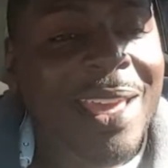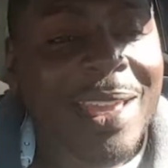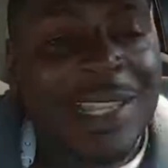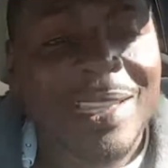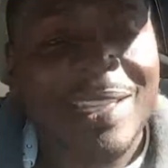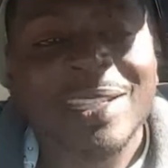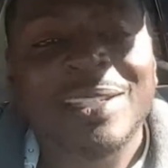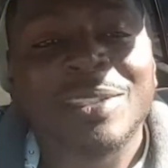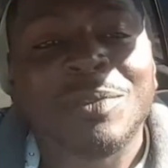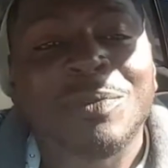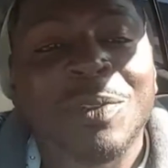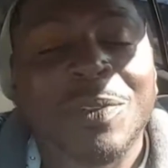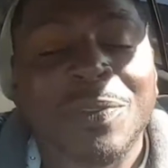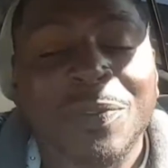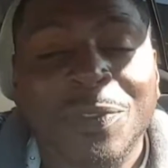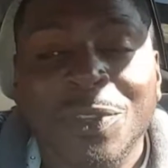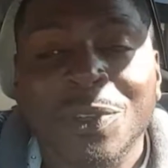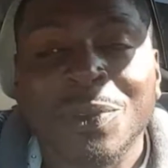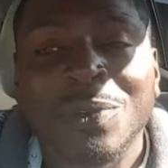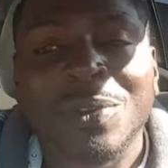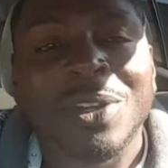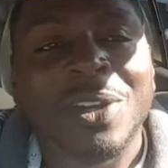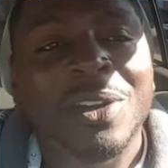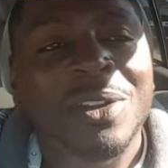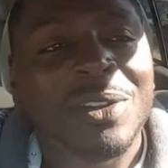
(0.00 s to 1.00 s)
Let's
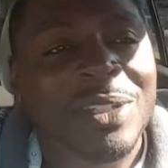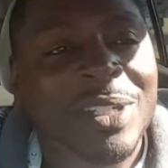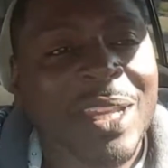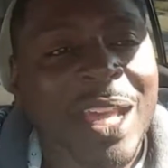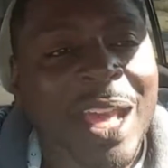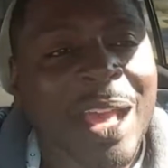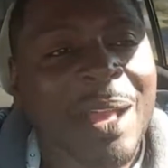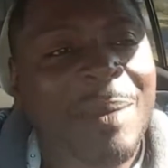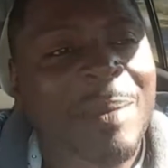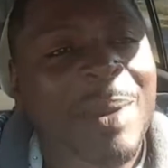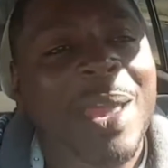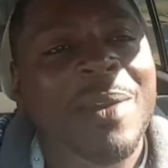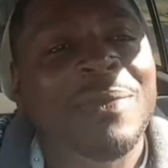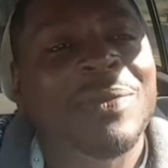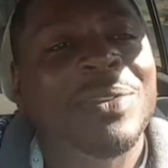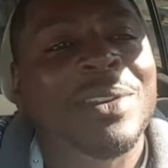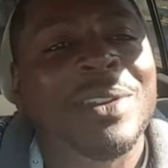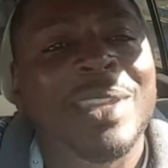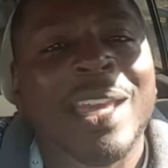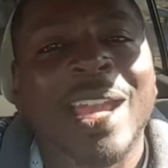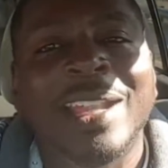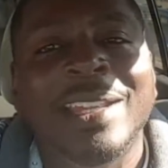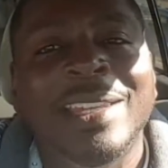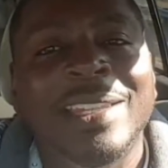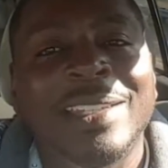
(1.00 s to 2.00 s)
review your job after
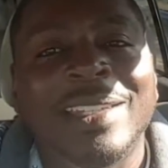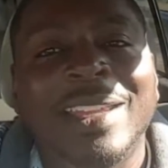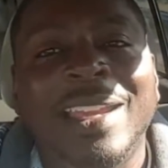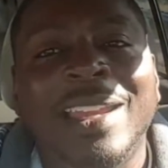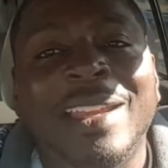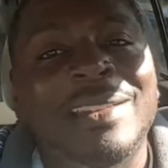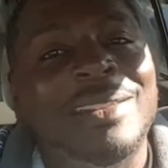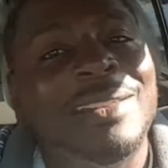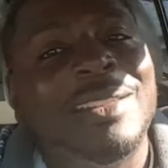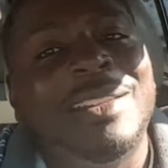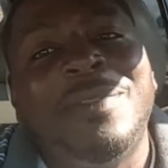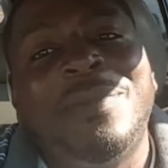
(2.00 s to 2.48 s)
90 days.